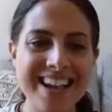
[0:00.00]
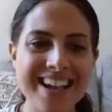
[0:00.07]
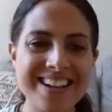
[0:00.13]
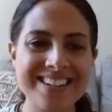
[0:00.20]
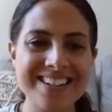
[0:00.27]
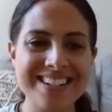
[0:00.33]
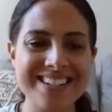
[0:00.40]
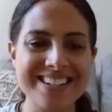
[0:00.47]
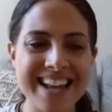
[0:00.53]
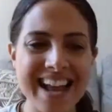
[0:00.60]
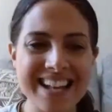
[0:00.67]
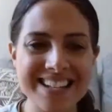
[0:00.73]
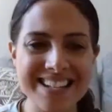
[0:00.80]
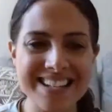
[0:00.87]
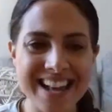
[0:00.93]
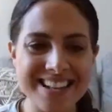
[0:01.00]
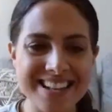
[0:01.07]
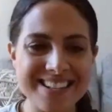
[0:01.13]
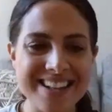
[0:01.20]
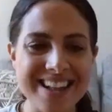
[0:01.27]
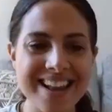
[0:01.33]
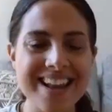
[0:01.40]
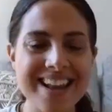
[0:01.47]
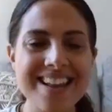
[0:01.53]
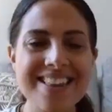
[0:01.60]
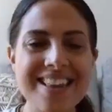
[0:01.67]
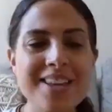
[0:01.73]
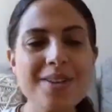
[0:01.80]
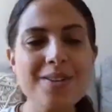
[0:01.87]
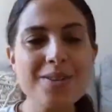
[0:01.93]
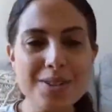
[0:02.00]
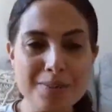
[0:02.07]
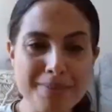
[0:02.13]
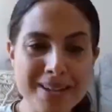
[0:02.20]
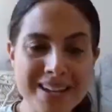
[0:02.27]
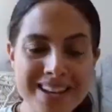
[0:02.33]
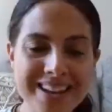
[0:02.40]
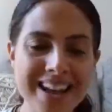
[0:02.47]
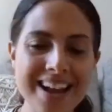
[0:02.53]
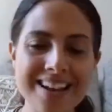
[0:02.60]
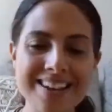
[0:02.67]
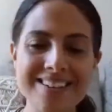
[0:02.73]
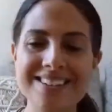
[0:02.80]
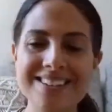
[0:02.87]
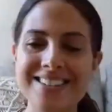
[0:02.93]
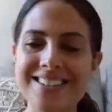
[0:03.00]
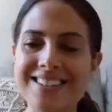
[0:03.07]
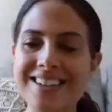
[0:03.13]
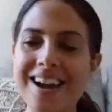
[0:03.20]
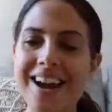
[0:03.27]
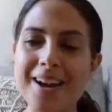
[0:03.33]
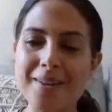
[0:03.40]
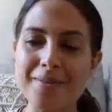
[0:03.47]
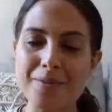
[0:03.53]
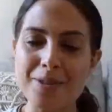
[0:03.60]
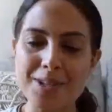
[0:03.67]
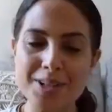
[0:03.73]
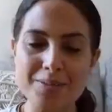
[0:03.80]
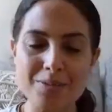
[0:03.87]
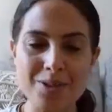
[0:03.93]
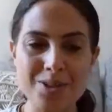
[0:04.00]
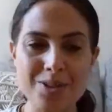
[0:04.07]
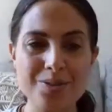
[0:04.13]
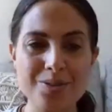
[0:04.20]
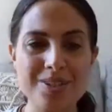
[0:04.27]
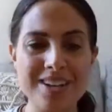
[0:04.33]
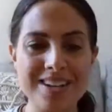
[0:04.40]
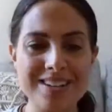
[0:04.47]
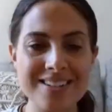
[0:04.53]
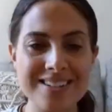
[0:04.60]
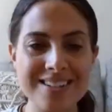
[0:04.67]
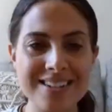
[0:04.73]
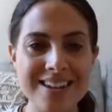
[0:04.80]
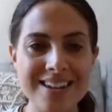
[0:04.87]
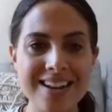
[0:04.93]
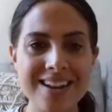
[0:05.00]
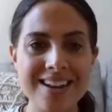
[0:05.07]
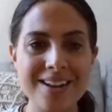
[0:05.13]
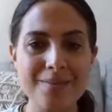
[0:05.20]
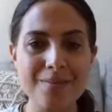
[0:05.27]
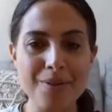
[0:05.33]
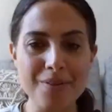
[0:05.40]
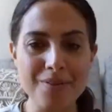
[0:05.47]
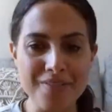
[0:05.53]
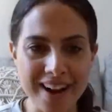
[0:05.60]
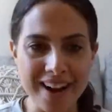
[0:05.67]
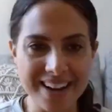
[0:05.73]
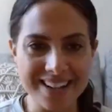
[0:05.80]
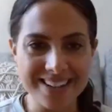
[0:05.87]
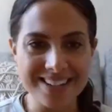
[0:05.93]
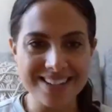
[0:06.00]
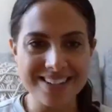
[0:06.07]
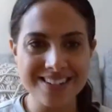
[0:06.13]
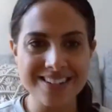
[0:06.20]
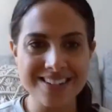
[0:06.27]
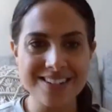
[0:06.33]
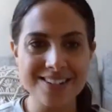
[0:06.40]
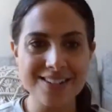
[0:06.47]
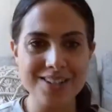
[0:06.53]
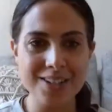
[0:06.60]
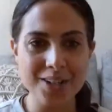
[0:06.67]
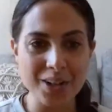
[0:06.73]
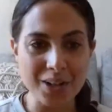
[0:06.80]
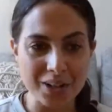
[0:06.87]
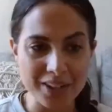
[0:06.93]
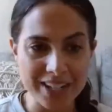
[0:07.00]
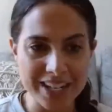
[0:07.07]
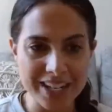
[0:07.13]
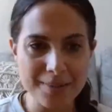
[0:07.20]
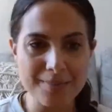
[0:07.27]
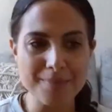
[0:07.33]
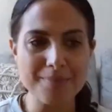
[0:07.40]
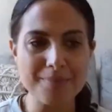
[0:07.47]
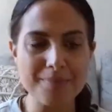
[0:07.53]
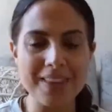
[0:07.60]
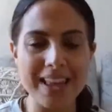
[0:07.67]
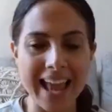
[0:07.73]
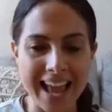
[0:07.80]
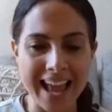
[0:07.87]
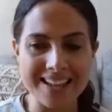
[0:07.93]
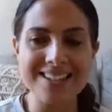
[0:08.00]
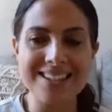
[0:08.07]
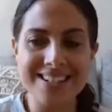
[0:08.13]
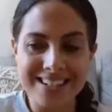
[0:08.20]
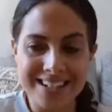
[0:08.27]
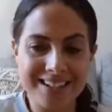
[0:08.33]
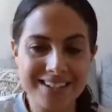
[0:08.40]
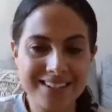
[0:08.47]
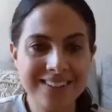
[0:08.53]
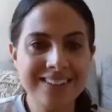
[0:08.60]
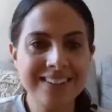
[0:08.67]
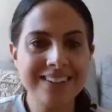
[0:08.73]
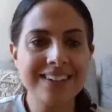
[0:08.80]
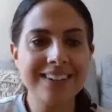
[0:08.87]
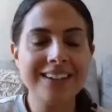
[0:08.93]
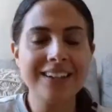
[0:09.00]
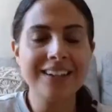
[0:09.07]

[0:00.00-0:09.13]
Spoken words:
and intense as they used to be. And I am with someone who does provide security, and still